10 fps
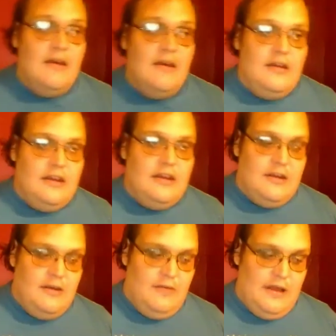You know,
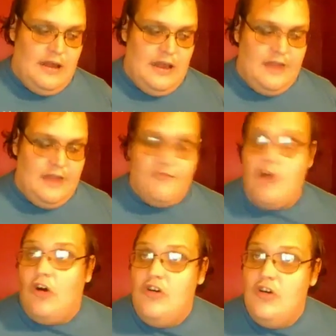it's
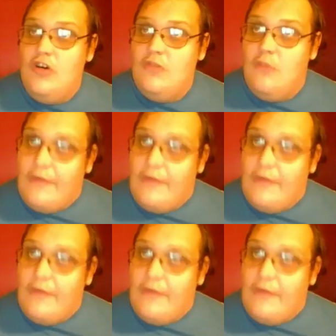wrong. Most